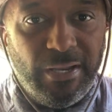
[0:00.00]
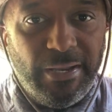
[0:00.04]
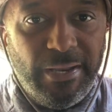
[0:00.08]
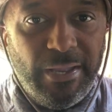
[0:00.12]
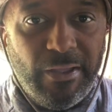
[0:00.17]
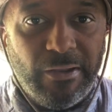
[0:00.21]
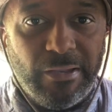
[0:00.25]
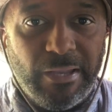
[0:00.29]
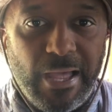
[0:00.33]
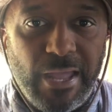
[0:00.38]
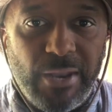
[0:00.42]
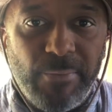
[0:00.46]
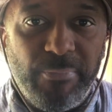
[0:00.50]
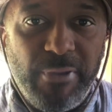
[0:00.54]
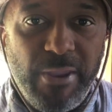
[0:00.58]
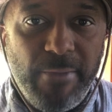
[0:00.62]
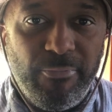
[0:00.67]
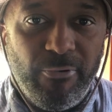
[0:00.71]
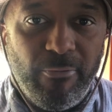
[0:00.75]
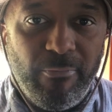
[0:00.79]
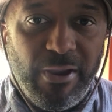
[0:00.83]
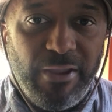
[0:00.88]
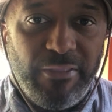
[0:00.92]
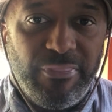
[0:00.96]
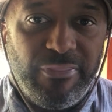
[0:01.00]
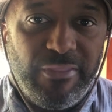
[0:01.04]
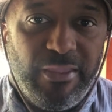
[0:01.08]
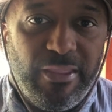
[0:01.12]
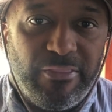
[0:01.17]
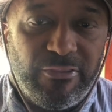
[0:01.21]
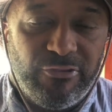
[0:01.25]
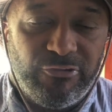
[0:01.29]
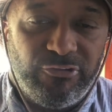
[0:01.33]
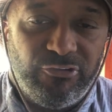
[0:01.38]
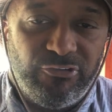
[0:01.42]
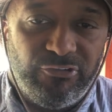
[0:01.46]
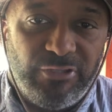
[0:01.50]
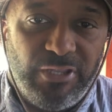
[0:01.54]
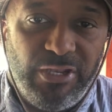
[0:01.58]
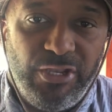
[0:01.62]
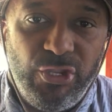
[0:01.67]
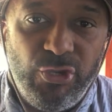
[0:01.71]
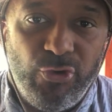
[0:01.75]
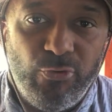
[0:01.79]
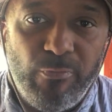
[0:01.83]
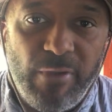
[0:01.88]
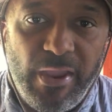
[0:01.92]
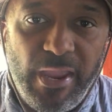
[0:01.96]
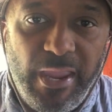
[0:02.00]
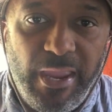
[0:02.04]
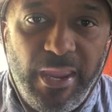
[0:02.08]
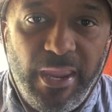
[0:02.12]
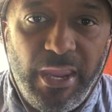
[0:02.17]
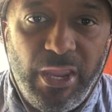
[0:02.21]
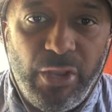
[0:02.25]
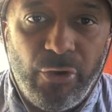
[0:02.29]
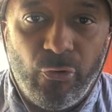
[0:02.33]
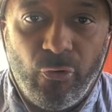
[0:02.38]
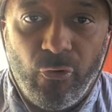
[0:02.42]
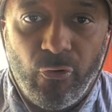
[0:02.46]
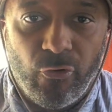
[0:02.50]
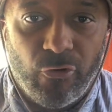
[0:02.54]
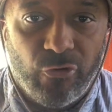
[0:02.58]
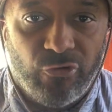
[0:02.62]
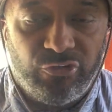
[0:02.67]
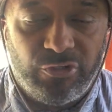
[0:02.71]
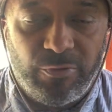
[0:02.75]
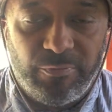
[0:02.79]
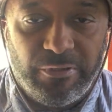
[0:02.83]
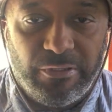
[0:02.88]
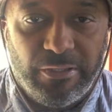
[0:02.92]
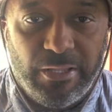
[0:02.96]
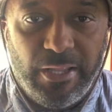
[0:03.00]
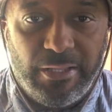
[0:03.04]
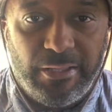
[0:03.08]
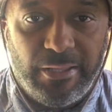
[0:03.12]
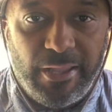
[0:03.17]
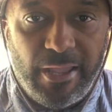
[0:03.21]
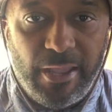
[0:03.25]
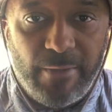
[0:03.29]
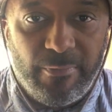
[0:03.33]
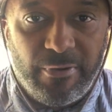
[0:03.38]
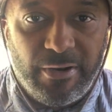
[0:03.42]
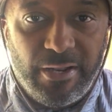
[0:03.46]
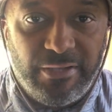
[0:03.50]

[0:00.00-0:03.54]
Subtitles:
Now, a lot of people might think this is inhumane or something like that,